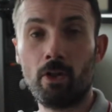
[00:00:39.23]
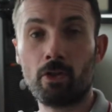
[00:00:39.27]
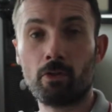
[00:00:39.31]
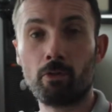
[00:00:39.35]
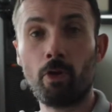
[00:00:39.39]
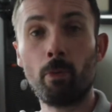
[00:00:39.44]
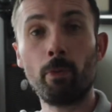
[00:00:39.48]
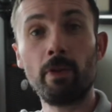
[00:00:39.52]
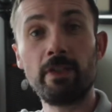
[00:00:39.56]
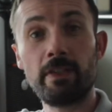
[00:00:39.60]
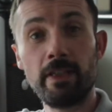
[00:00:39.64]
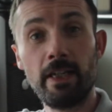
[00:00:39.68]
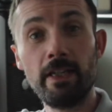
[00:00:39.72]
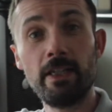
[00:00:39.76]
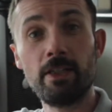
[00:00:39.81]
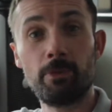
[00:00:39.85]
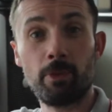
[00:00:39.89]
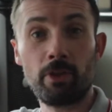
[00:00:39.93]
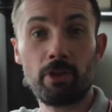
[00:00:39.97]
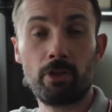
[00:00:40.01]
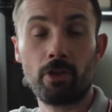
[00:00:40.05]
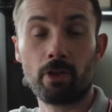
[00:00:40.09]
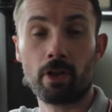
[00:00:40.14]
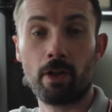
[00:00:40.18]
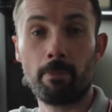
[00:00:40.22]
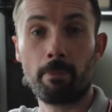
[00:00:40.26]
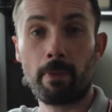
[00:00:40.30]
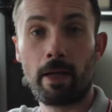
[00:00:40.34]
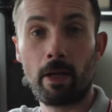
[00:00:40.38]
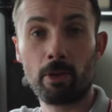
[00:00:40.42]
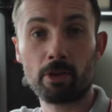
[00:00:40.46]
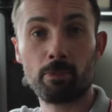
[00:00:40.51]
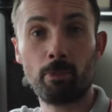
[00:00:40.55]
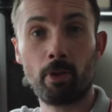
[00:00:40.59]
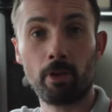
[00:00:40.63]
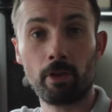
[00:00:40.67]
So what we did is we took a
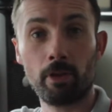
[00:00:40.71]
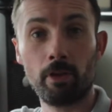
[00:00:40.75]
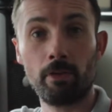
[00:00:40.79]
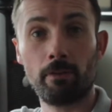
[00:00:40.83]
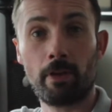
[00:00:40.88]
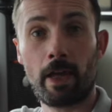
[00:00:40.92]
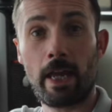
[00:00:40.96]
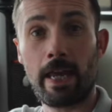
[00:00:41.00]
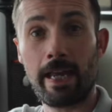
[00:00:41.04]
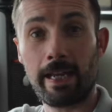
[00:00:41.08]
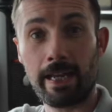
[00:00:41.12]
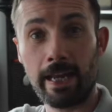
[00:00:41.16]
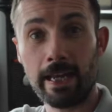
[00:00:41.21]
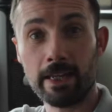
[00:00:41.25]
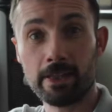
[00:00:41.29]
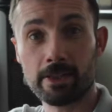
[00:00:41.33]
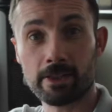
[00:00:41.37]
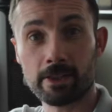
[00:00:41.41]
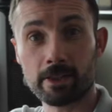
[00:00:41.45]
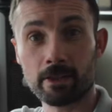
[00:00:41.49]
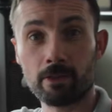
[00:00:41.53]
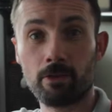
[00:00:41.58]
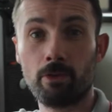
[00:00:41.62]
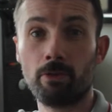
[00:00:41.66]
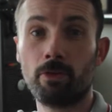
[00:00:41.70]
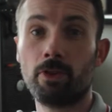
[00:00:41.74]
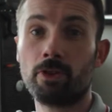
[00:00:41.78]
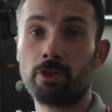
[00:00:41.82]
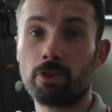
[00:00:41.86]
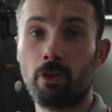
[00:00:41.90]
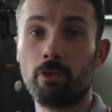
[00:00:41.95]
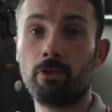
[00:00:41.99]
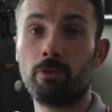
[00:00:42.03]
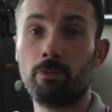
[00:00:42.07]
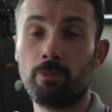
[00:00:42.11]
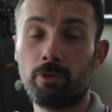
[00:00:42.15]
mouse model of A L S called the
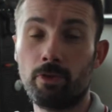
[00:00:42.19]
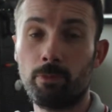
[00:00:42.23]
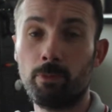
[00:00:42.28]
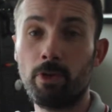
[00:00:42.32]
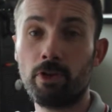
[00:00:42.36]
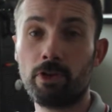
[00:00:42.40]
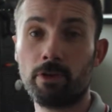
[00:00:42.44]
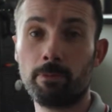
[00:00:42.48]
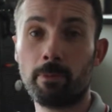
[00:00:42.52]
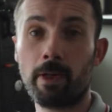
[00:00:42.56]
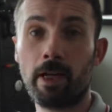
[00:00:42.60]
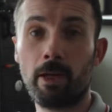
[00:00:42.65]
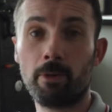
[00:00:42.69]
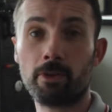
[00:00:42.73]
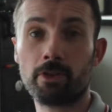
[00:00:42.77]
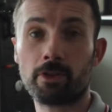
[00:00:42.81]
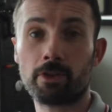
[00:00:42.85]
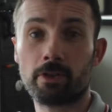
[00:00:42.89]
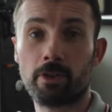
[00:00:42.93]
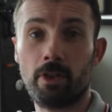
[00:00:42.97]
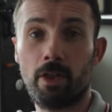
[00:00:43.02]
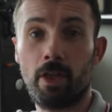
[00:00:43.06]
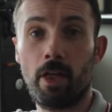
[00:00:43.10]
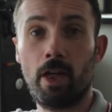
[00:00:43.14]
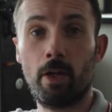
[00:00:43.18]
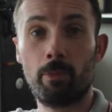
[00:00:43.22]
S O D mutant mouse.